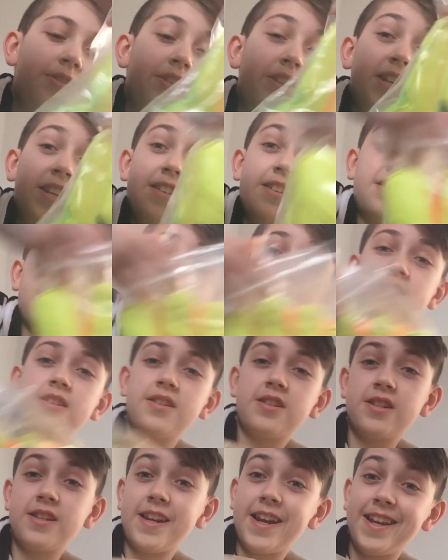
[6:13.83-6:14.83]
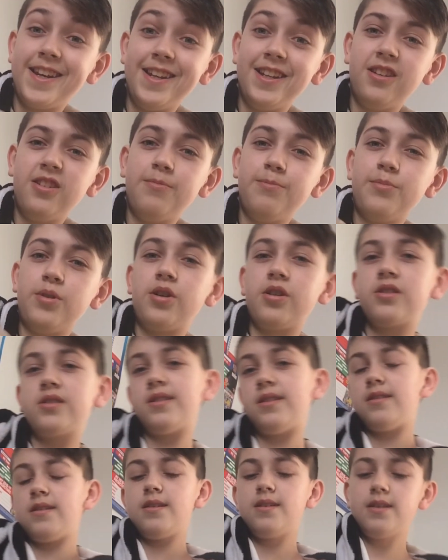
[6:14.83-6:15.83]
say this is a slight little
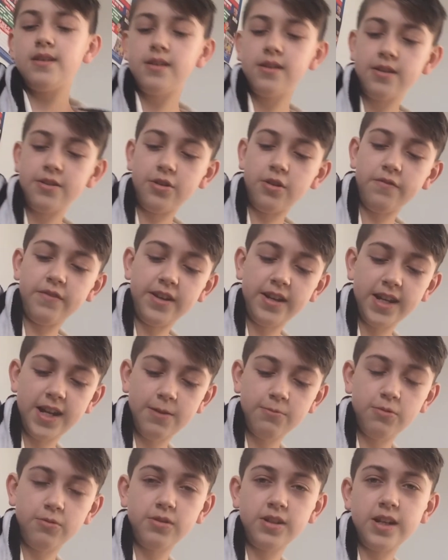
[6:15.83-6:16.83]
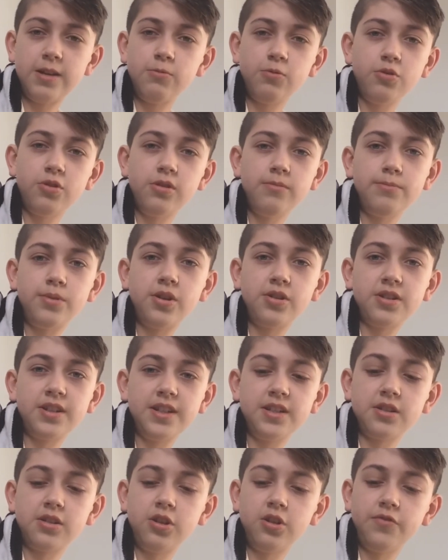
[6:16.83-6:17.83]
unboxing. Not really, I won't unbox
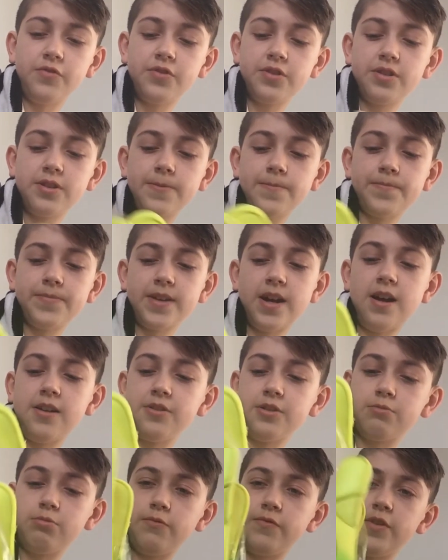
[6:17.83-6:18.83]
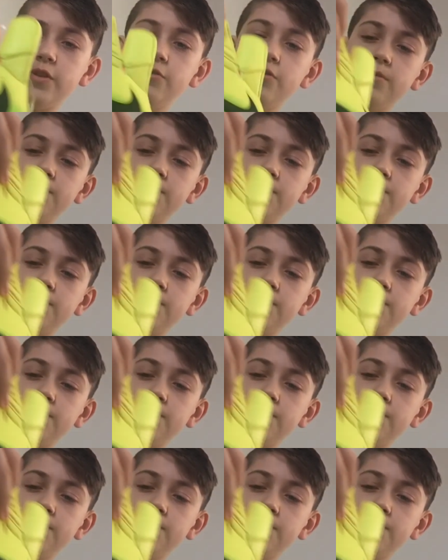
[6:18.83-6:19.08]
these gloves. I'll just review